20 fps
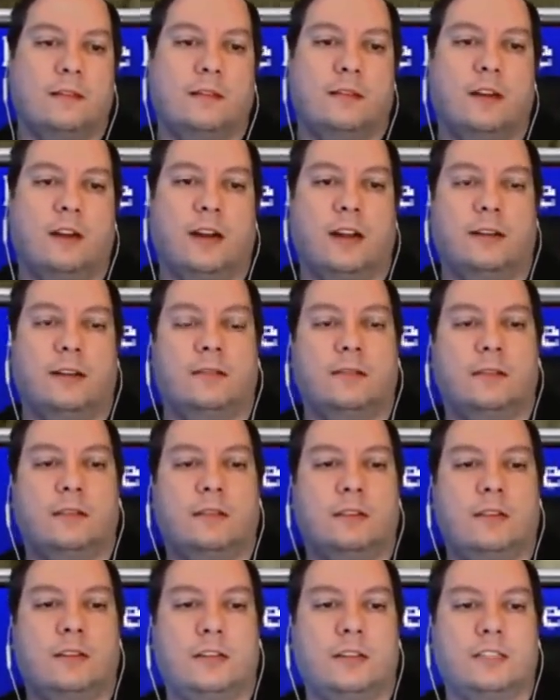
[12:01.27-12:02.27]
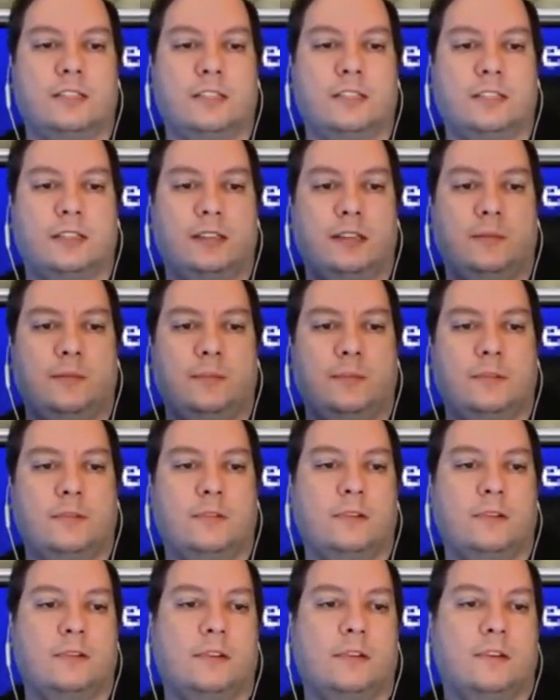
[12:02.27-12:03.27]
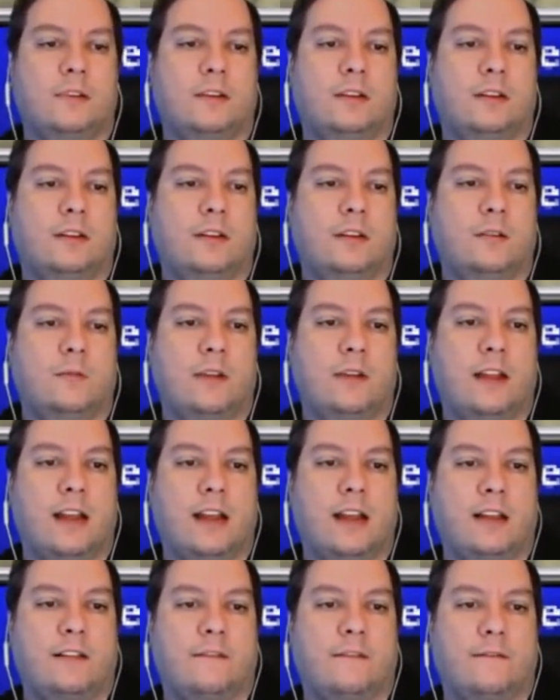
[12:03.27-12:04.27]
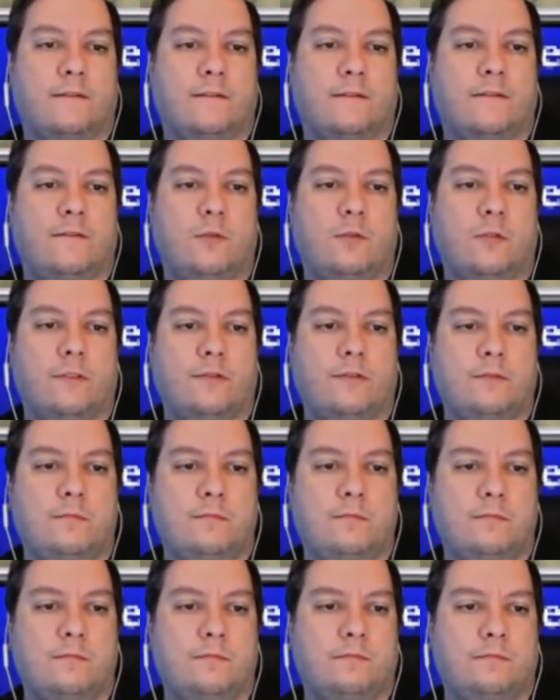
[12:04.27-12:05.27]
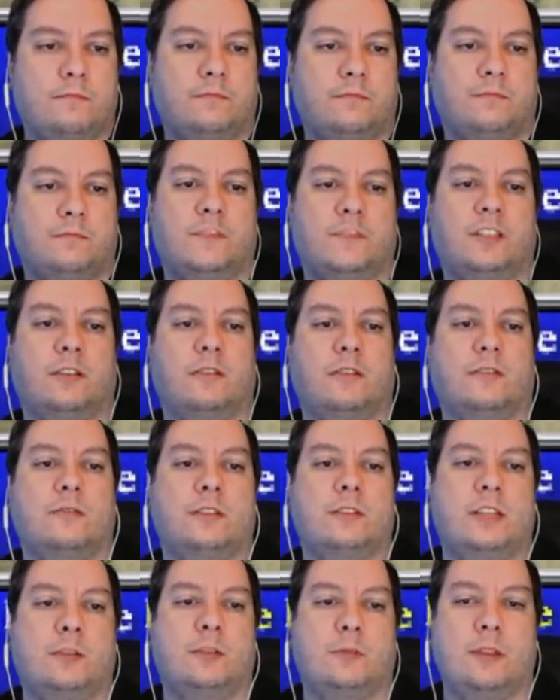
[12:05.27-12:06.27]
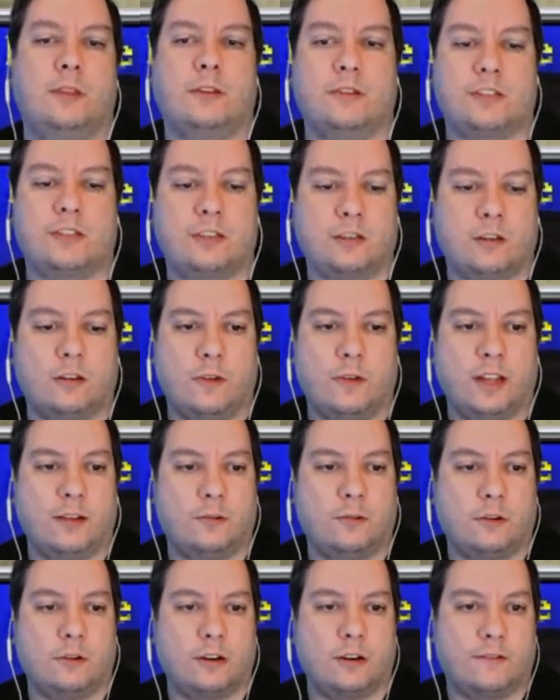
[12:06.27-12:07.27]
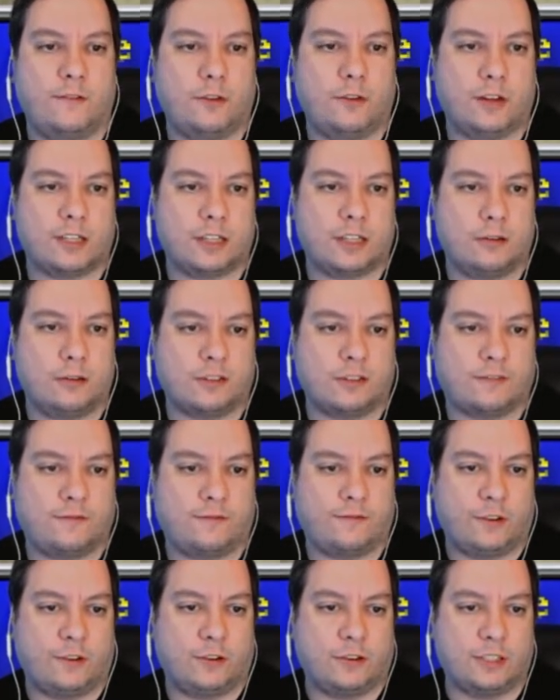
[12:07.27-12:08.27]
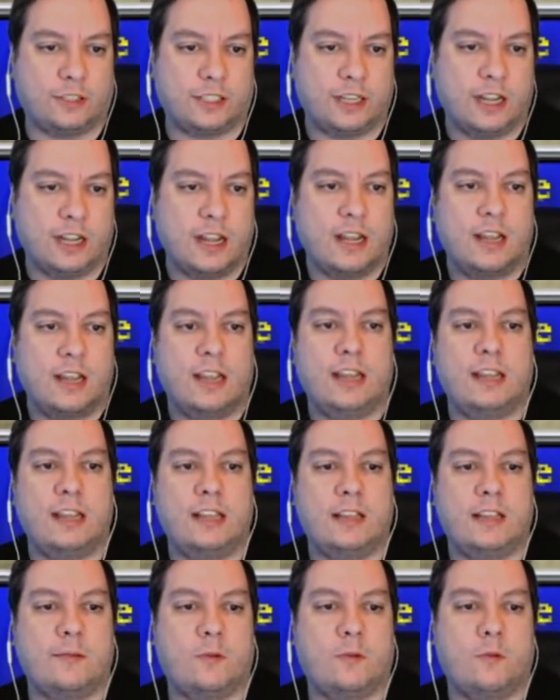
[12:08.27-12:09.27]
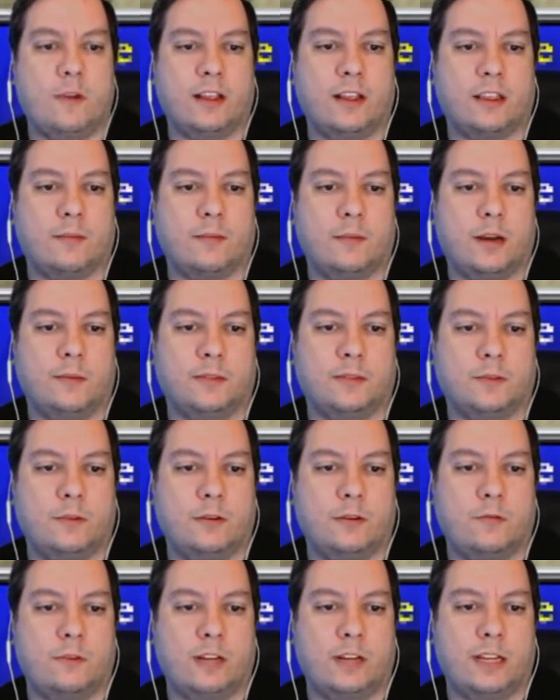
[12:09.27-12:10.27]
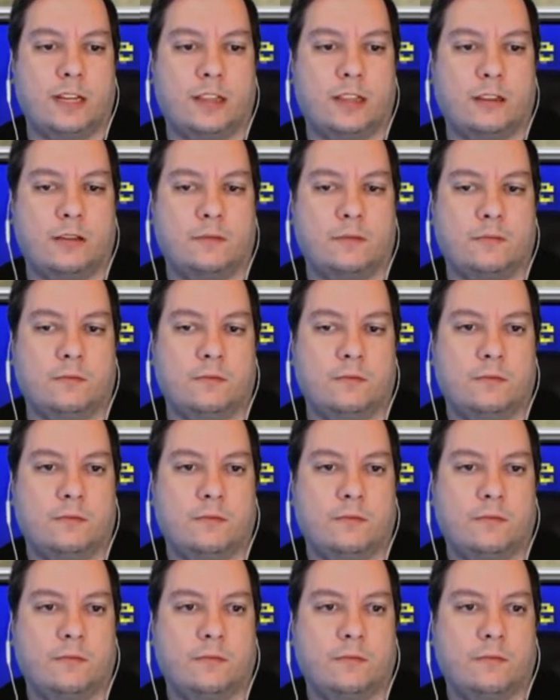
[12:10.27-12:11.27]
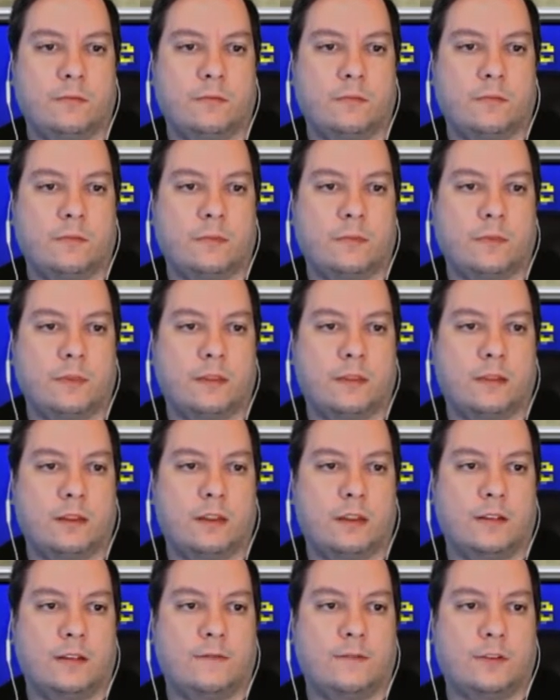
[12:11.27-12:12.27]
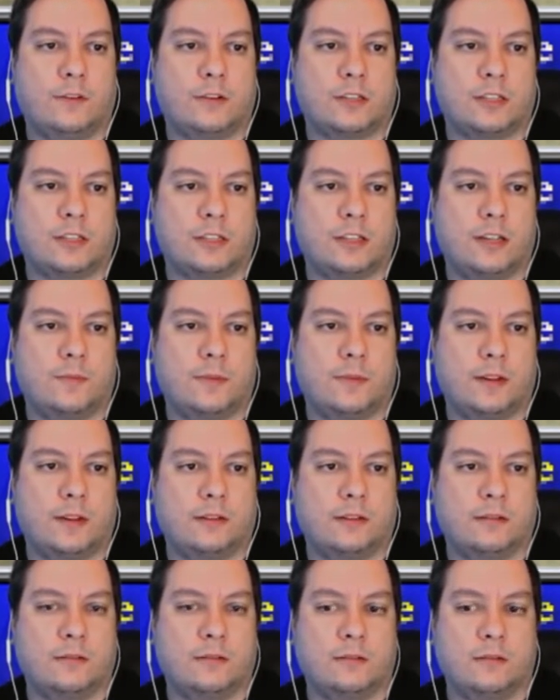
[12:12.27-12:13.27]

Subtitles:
Alright, here's Sleep. We got 4 of them, so there's only 3 that are still awake. We're gonna focus on those first. Hitting them will wake them up, so we don't want to hit them if they're sleeping.